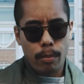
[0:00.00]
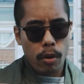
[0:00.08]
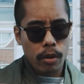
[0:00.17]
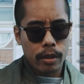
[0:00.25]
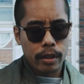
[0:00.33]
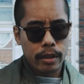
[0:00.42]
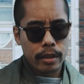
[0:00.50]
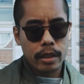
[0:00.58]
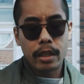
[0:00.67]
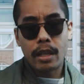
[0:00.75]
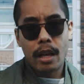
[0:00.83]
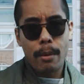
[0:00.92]

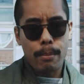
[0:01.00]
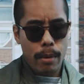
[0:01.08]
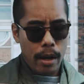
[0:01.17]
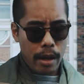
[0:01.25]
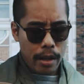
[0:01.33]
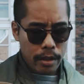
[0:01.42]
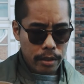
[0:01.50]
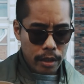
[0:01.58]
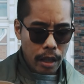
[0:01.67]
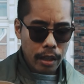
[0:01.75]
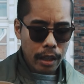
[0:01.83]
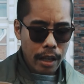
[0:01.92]
pocket, my
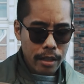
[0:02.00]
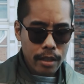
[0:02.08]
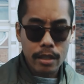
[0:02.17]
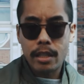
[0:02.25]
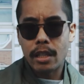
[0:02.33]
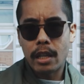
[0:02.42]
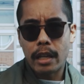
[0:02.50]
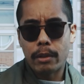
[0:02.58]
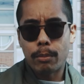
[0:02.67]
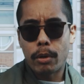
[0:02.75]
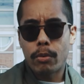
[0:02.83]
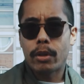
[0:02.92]
sunglasses and
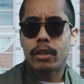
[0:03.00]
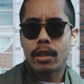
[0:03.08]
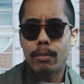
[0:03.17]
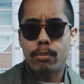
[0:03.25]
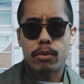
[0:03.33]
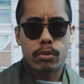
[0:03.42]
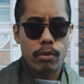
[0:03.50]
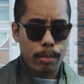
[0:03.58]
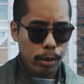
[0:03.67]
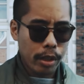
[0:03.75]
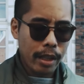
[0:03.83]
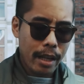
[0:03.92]
my regular
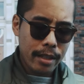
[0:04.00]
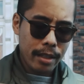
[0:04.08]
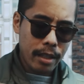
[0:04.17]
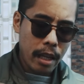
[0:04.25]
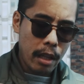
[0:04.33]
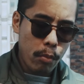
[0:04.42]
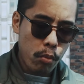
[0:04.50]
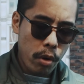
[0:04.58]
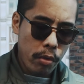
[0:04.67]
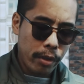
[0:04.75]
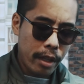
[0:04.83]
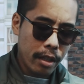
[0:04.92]
prescription glasses that I'm
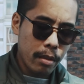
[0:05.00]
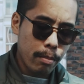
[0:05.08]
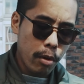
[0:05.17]
wearing at the